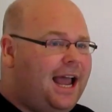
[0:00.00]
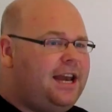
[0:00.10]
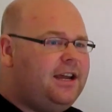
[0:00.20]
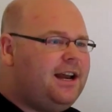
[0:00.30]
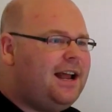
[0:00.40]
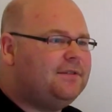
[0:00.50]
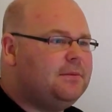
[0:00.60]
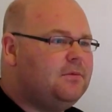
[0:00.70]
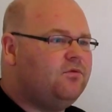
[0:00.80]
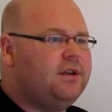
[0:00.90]
And you're going to have to
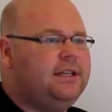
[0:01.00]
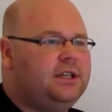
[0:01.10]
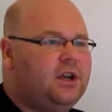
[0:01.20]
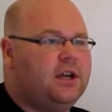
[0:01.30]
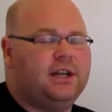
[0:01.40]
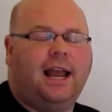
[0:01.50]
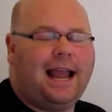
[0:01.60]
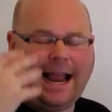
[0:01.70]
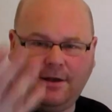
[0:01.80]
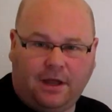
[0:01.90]
research
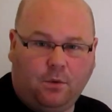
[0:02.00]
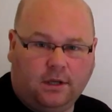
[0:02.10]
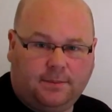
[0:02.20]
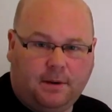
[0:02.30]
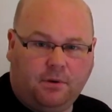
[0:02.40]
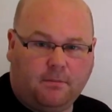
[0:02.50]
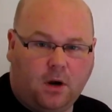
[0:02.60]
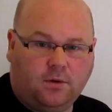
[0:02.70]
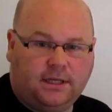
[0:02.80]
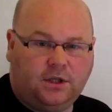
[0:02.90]
how they want to be
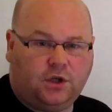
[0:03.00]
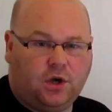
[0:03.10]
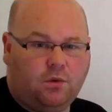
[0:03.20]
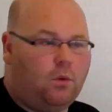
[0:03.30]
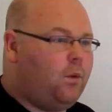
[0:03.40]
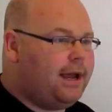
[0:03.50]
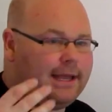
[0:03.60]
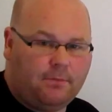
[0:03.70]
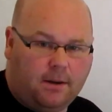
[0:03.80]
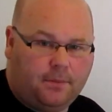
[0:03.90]
promoted to, and where
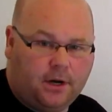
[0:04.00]
they might